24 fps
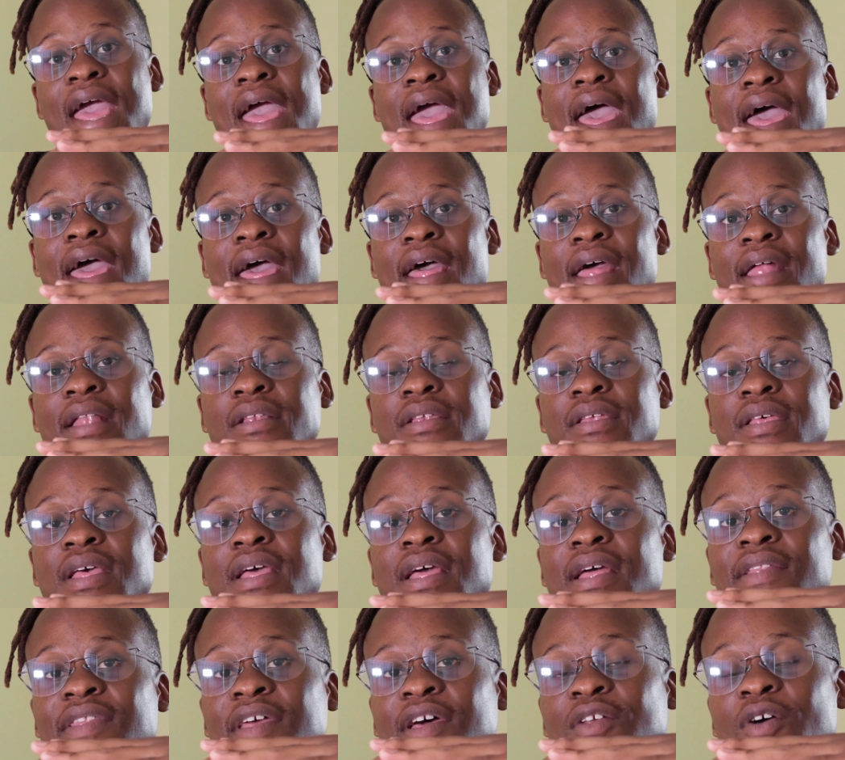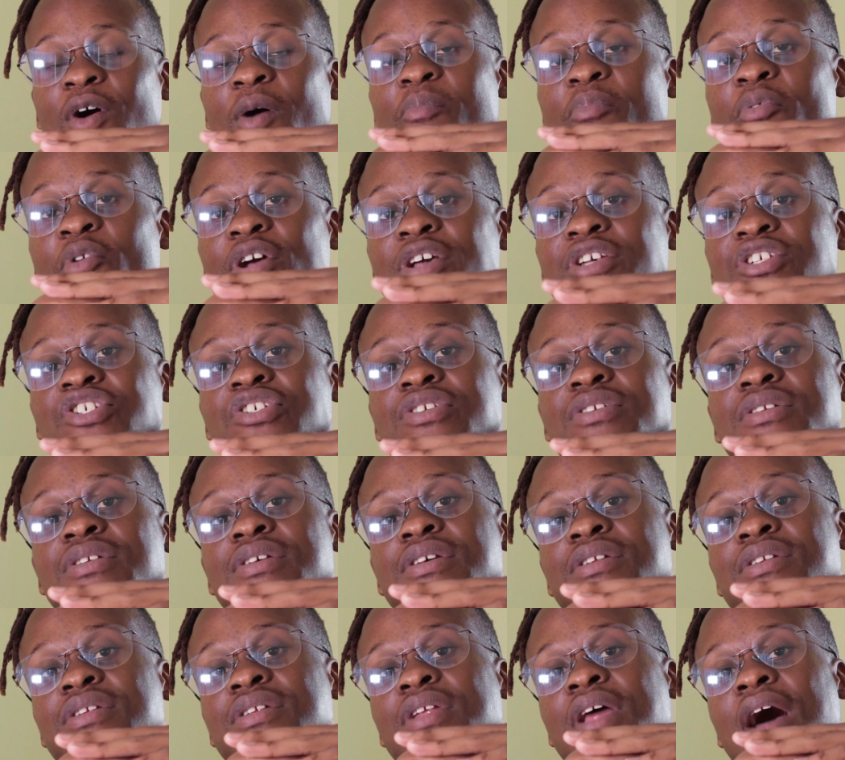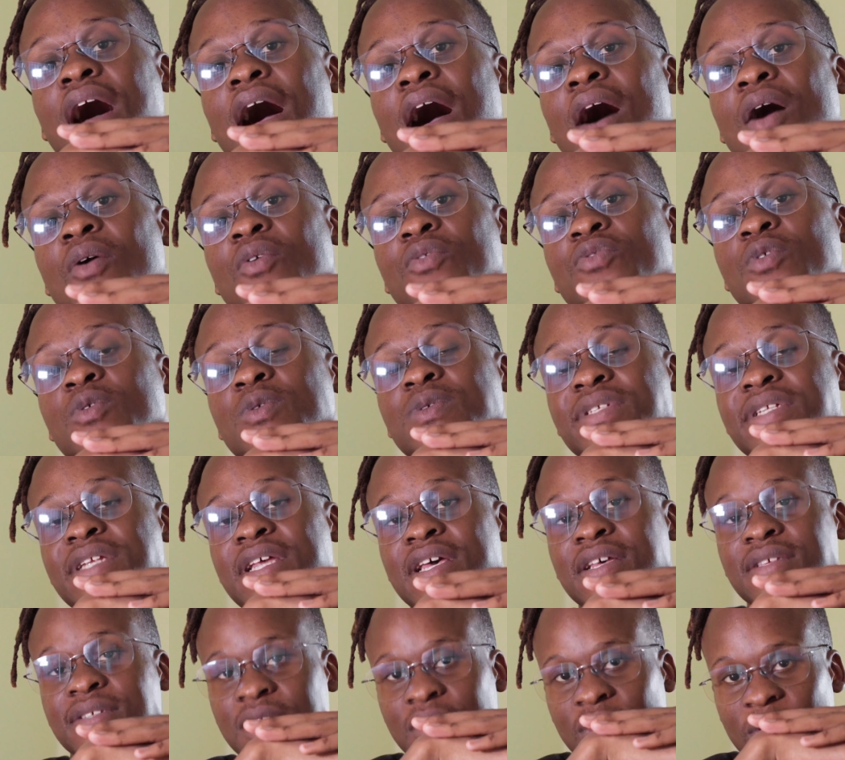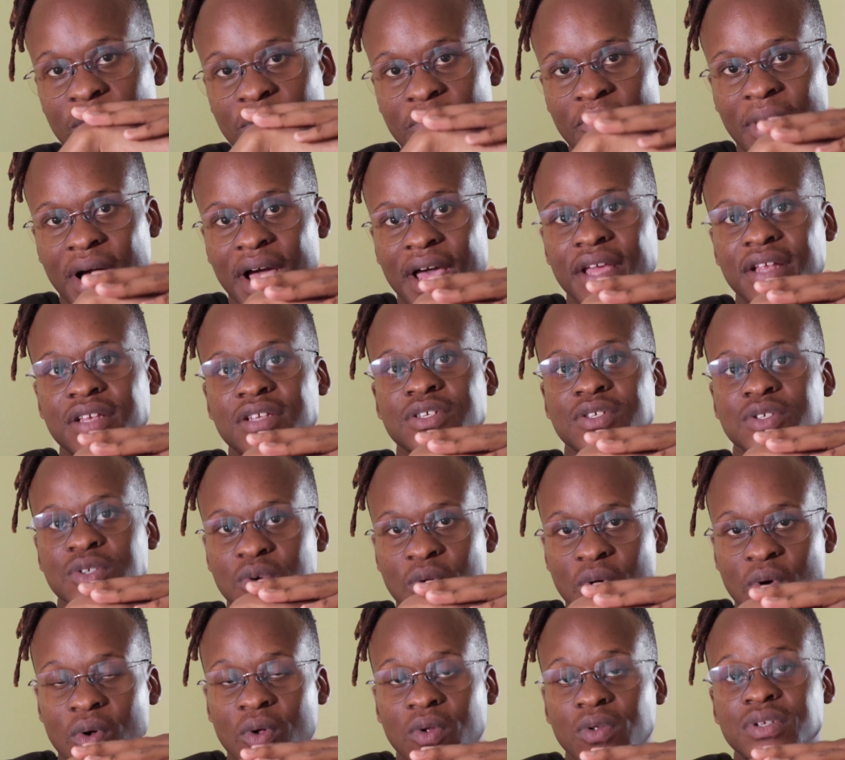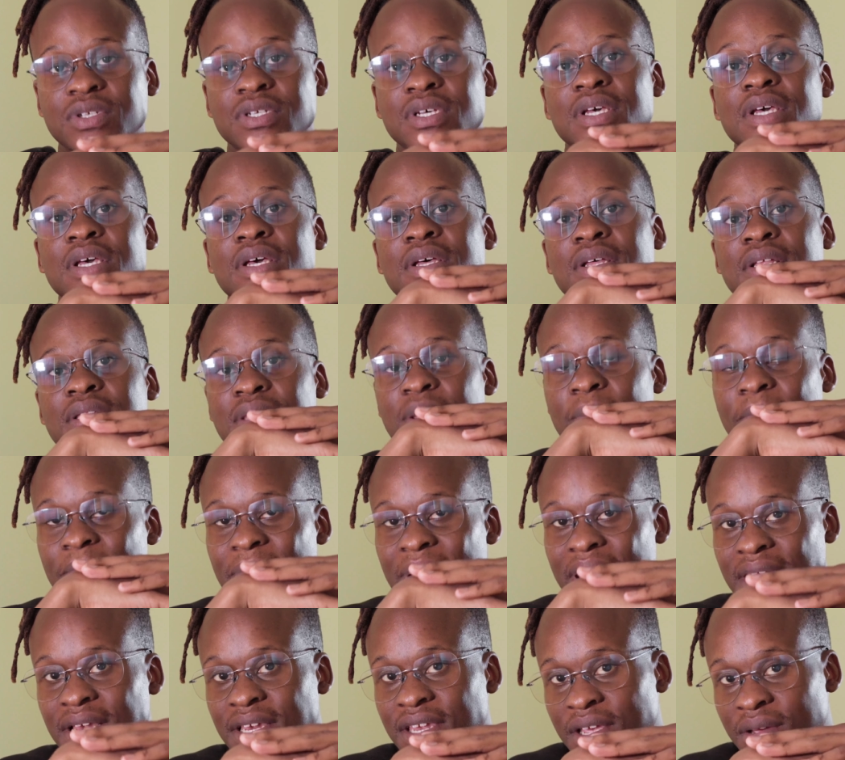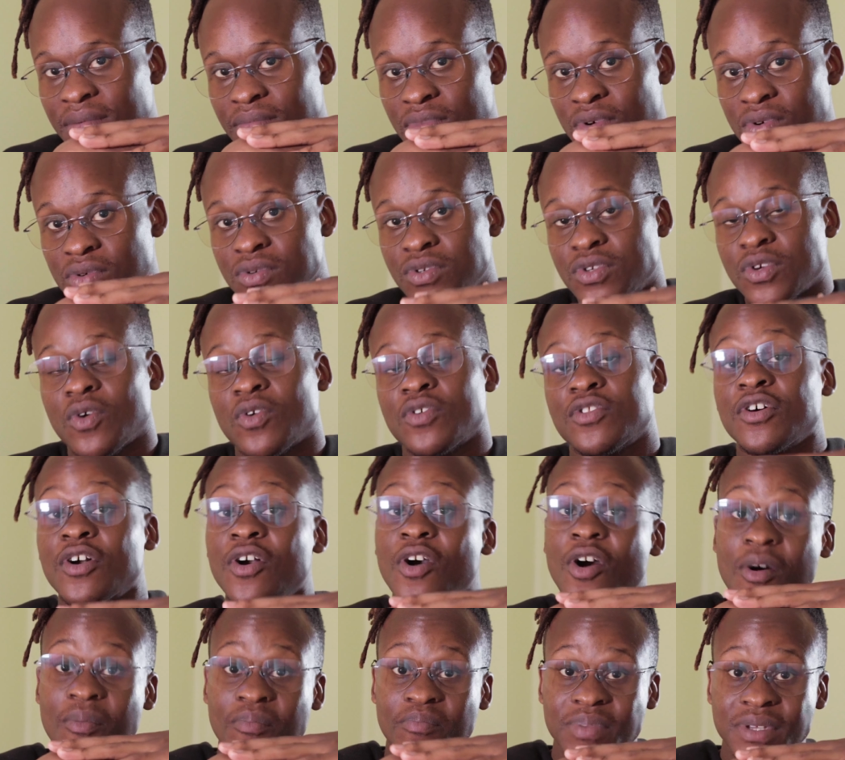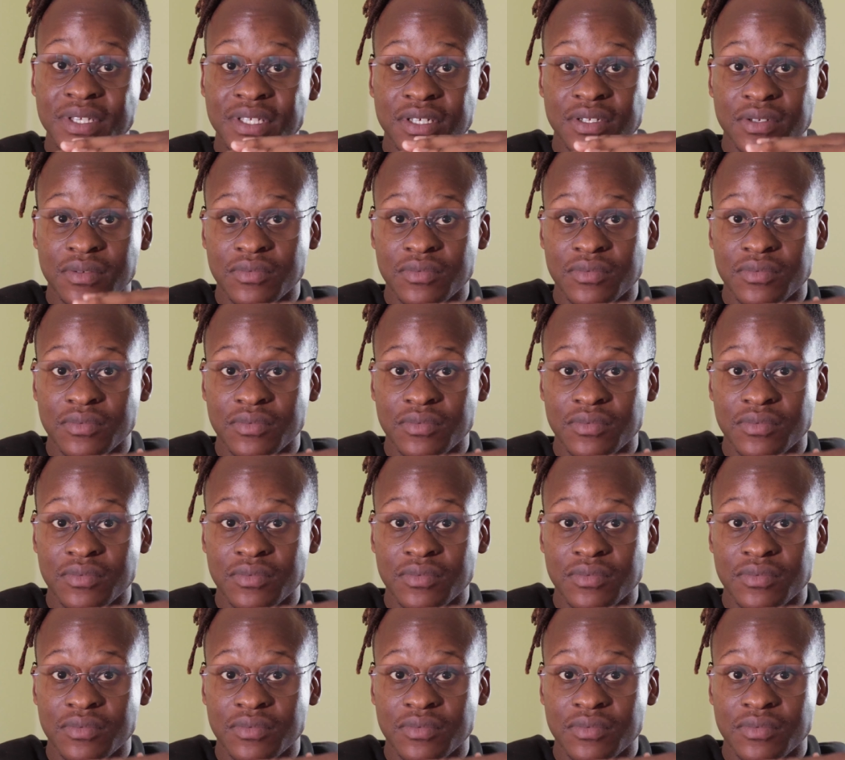and that operation in how those layers are combined is called the blending mode or the composite